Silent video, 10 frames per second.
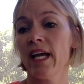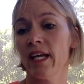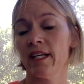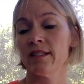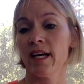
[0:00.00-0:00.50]

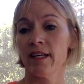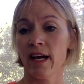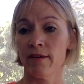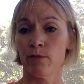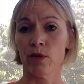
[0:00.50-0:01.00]
And
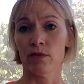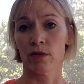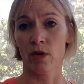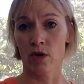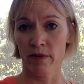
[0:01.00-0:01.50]
I will
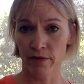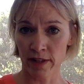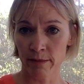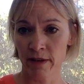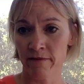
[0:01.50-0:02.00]
go home and
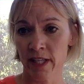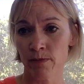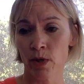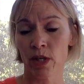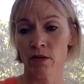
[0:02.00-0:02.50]
friend them on
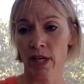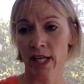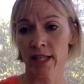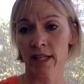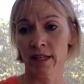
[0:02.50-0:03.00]
Facebook and
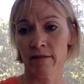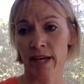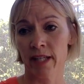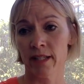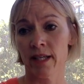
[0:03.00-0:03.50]
create the
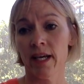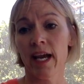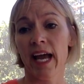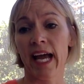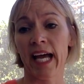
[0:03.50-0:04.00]
event.
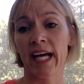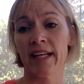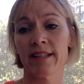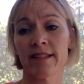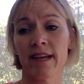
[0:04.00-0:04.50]

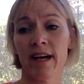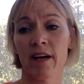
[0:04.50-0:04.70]
And,